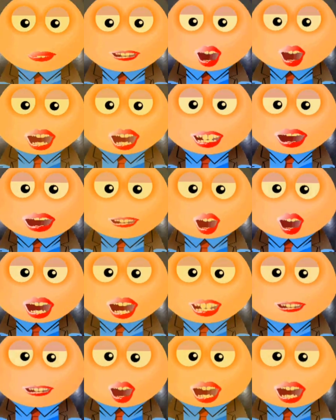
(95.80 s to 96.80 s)

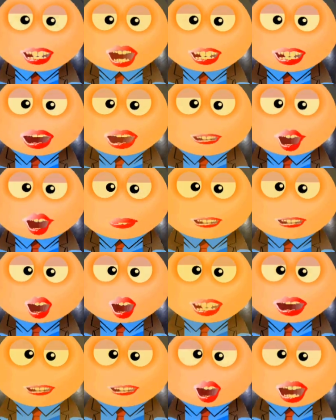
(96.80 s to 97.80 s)
Now it's a
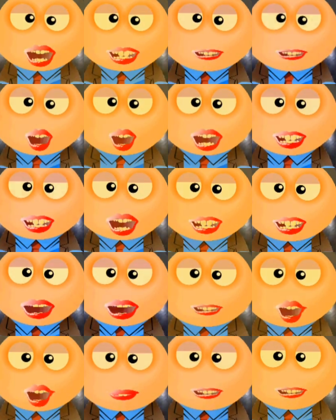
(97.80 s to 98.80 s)
type of journalism that
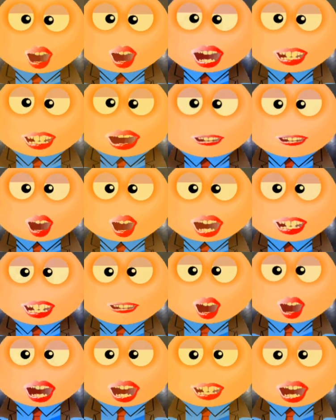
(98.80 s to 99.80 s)
downplays legitimate
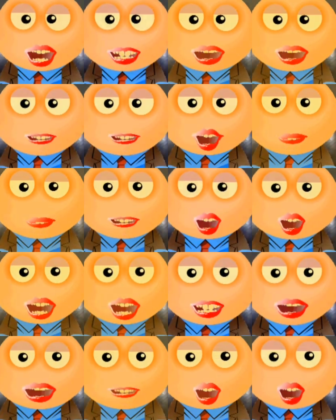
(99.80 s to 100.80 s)
news in favour of
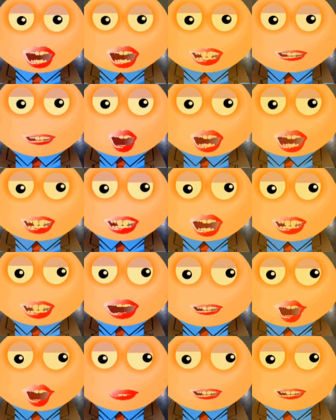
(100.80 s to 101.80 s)
eye-catching
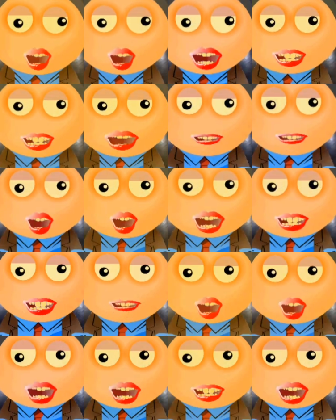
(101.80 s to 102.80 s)
headlines to sell more
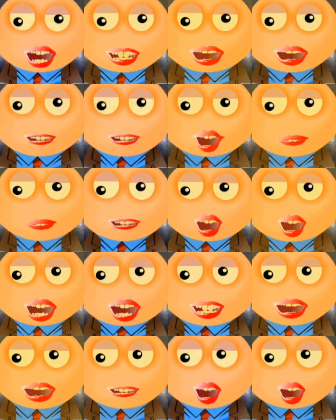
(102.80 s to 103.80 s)
newspapers. It can
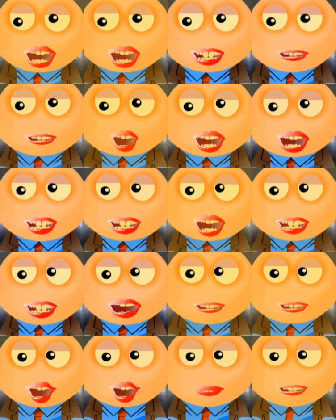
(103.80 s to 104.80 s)
feature
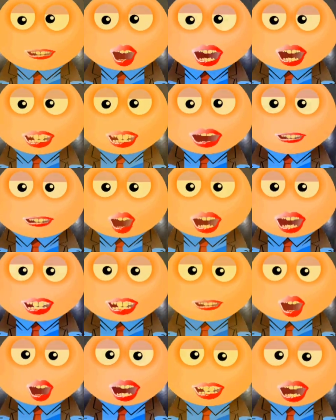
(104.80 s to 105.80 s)
exaggerations,
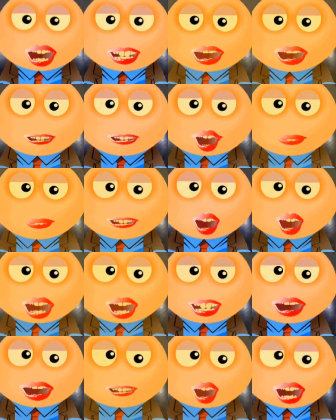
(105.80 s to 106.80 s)
scandal-mongering,
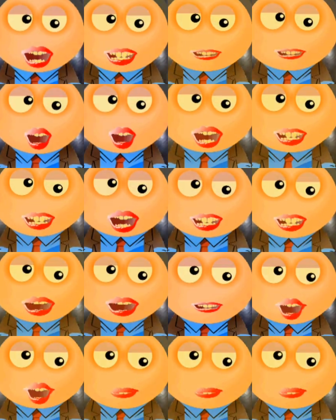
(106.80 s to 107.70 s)
sensationalism and propaganda.